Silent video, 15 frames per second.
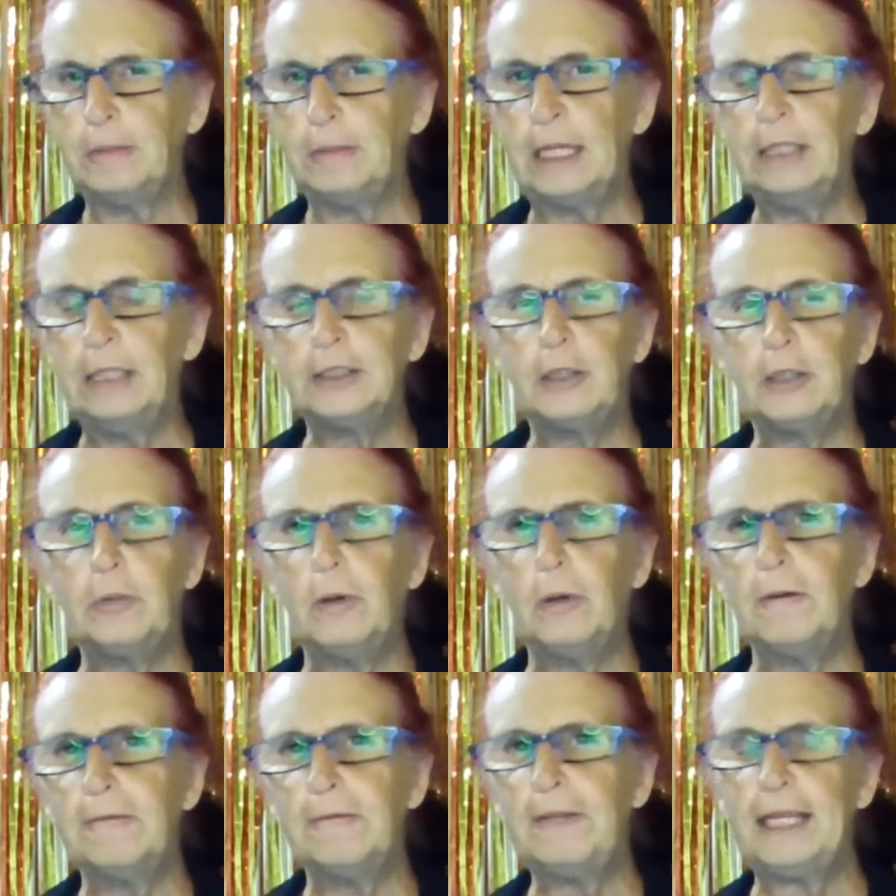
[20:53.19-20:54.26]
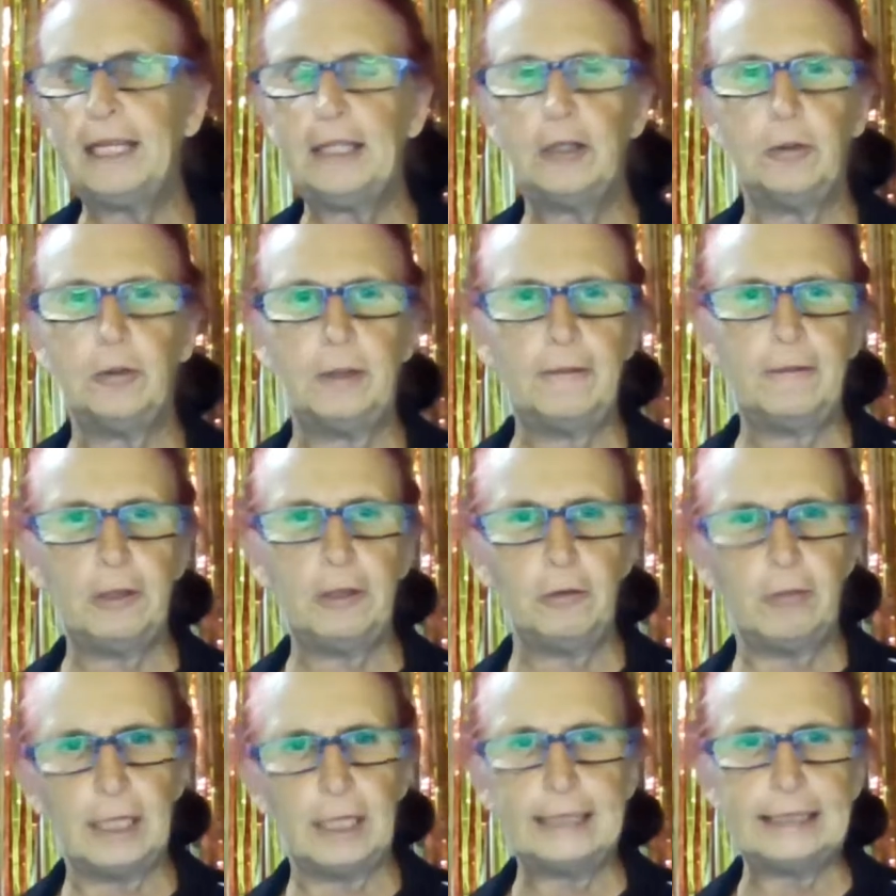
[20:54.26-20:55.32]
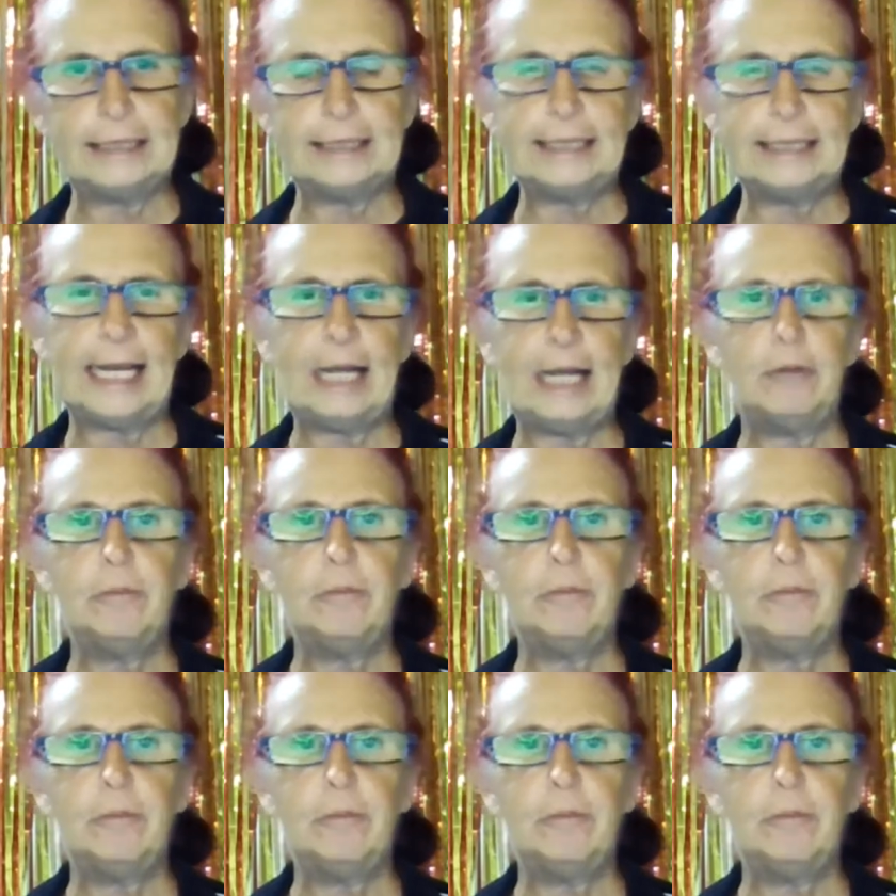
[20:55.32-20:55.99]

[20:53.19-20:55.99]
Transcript: So what vehicle, if you write it down,